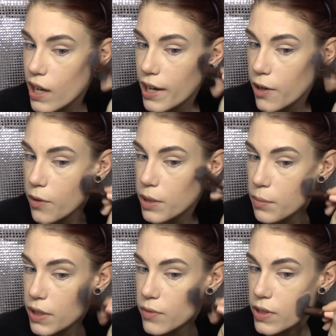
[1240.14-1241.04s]
go in and
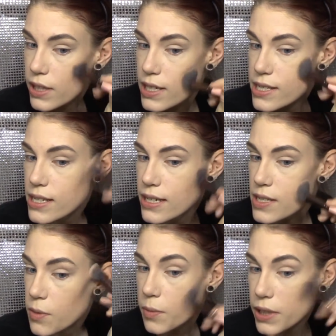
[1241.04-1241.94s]
blend with this, and it's
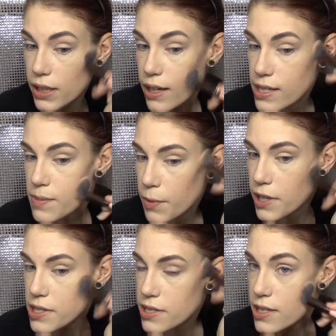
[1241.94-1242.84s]
a really nice
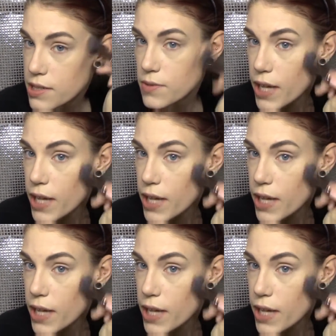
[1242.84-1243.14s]
brush to do